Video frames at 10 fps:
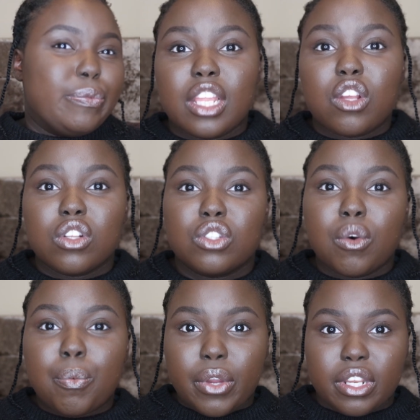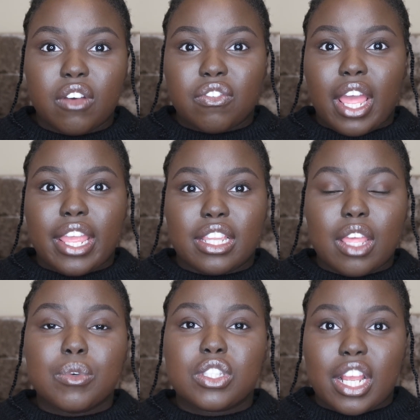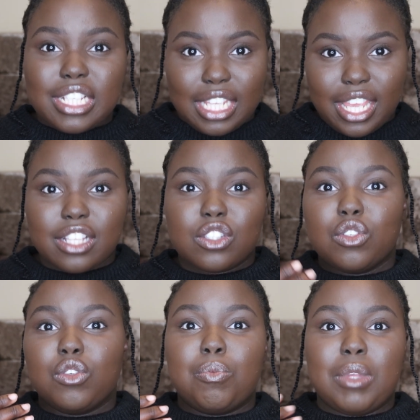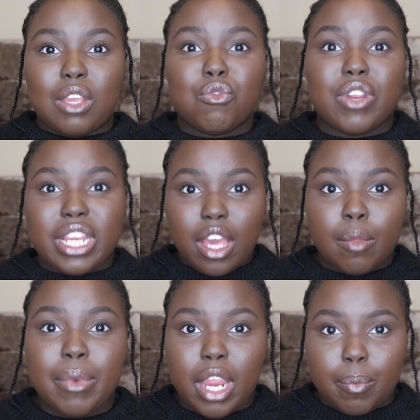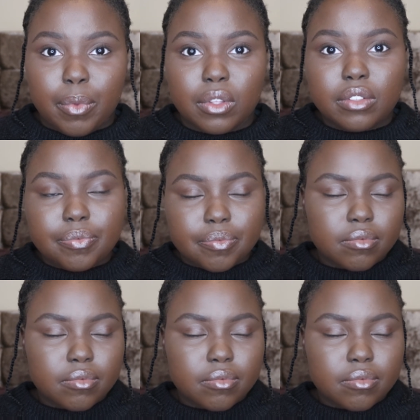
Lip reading: they've got to a point of like, they were starting to get to being really unbearable.